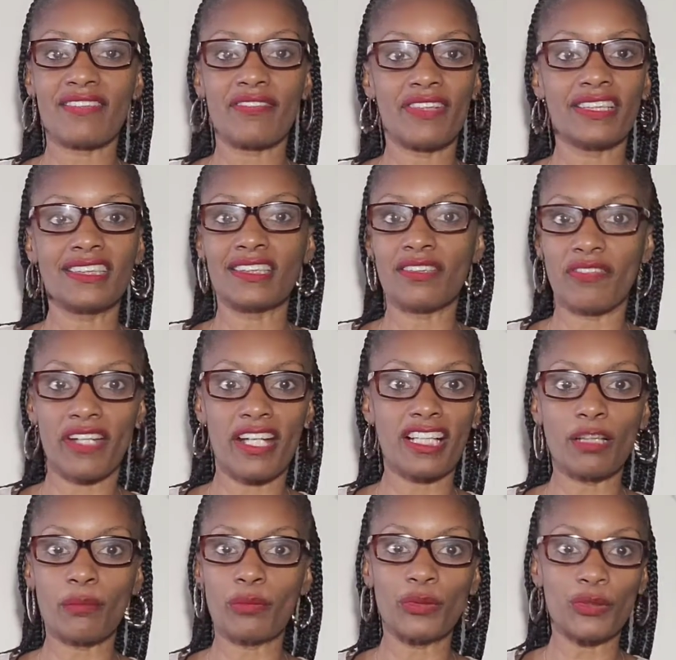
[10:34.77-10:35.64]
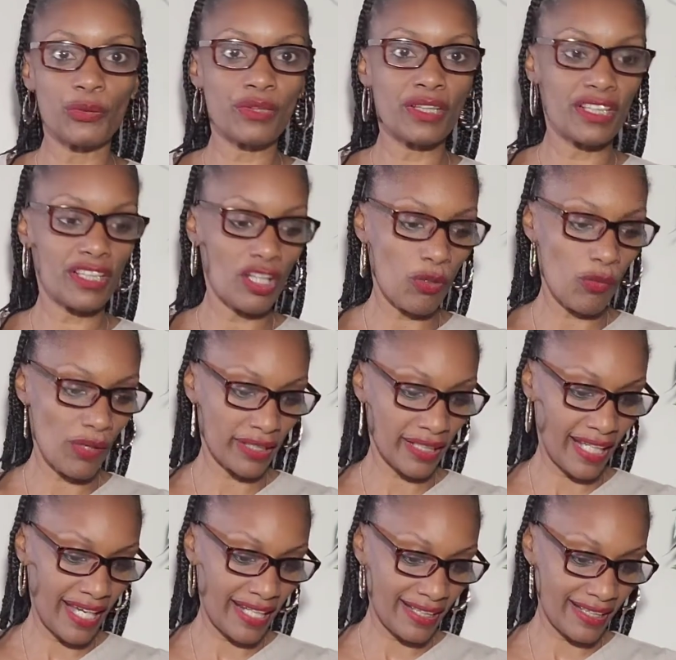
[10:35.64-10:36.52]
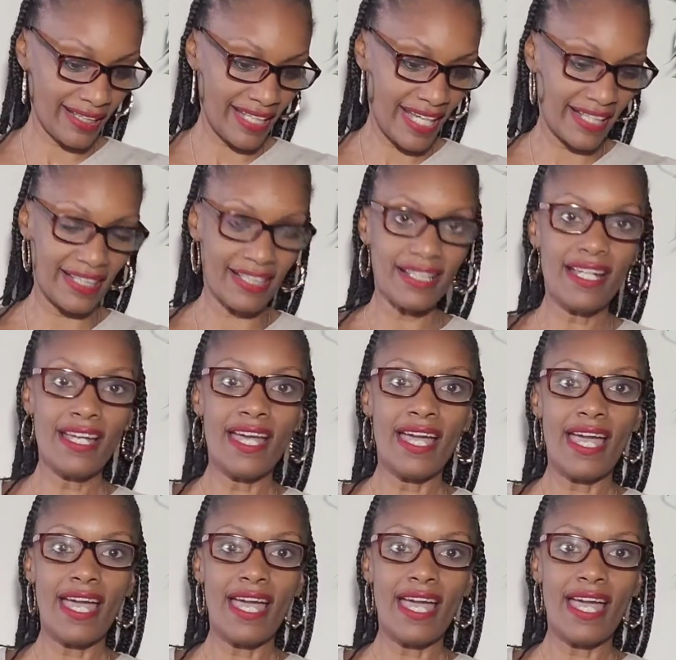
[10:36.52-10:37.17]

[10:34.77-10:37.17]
If it's available, you can go on ahead and get it.